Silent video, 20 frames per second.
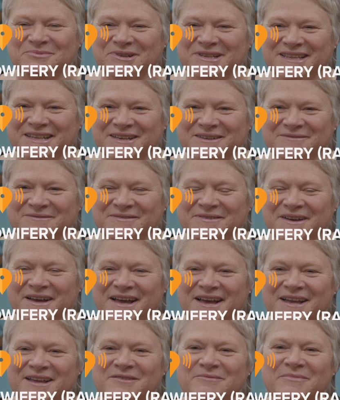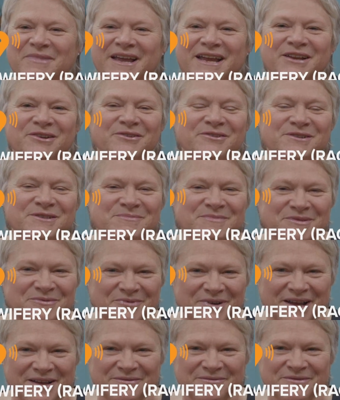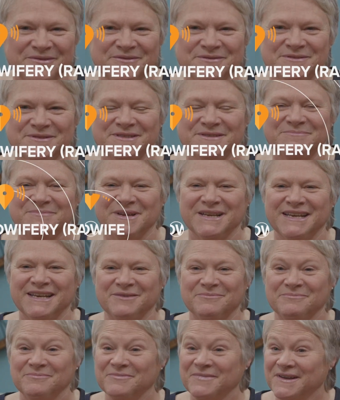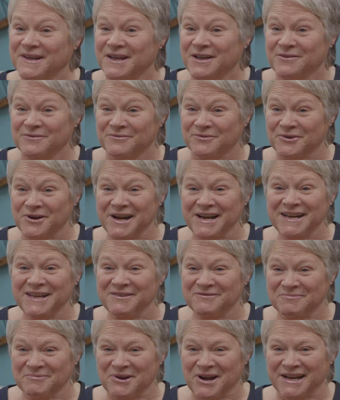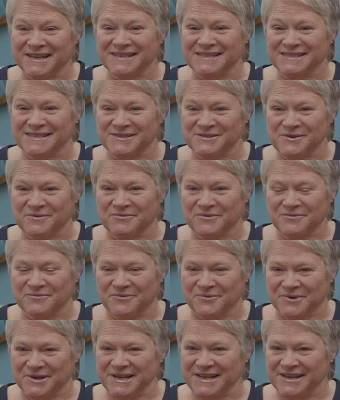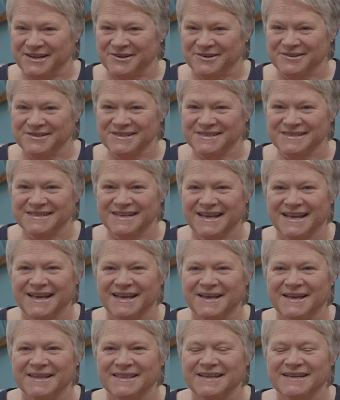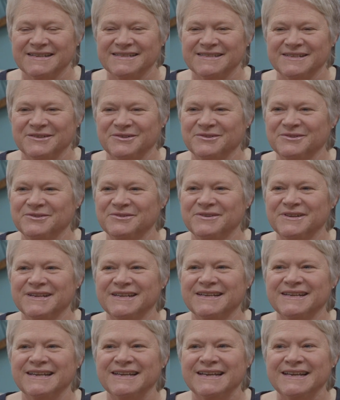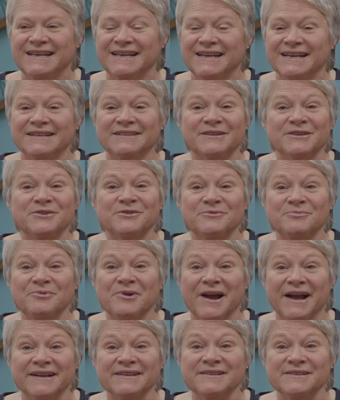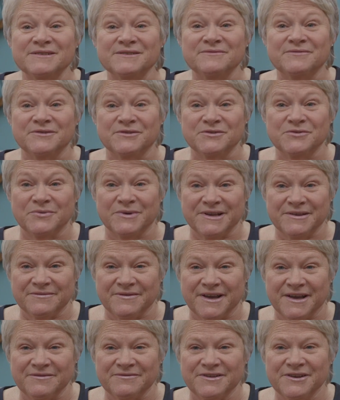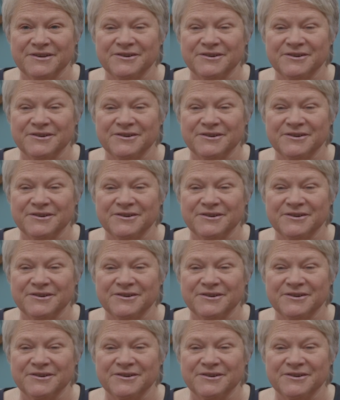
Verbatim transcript: Breedlove. I'm a nurse midwife who's been in a variety of practices over forty years. Uh, that has included clinical practice for twenty-five